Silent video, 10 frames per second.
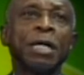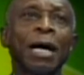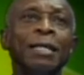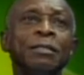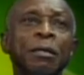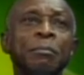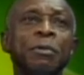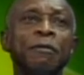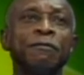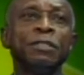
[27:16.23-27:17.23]

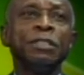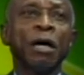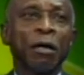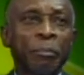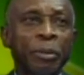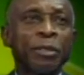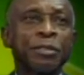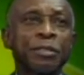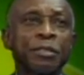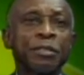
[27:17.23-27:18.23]
number of young
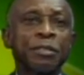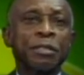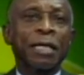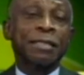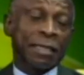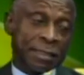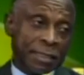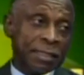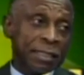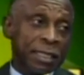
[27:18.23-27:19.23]
persons, as I
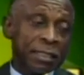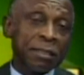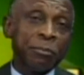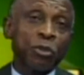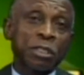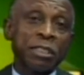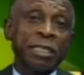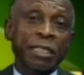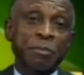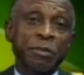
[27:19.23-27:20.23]
indicated, mostly
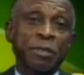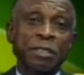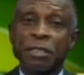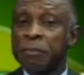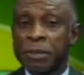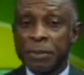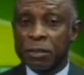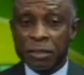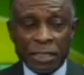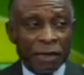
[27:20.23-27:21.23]
inexperienced, simply
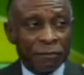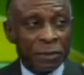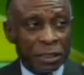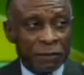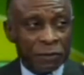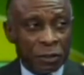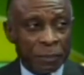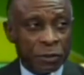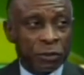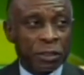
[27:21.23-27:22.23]
because they haven't been given the
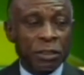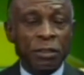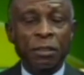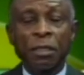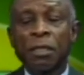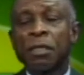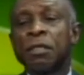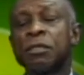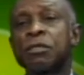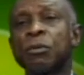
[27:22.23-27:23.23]
opportunity.
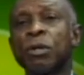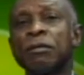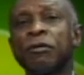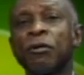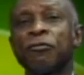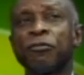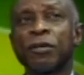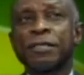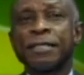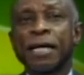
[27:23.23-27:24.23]
So one of our
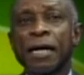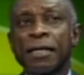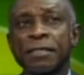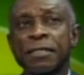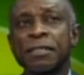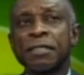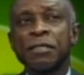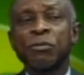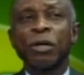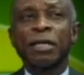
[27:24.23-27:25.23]
first tasks
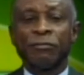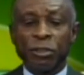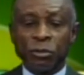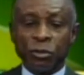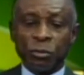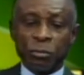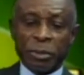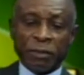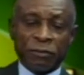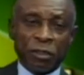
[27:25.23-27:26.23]
is, whatever you
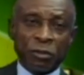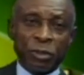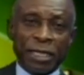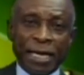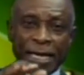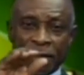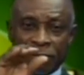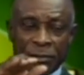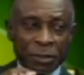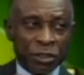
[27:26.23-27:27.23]
may have done with the head
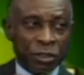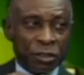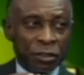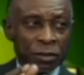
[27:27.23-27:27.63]
of the mission,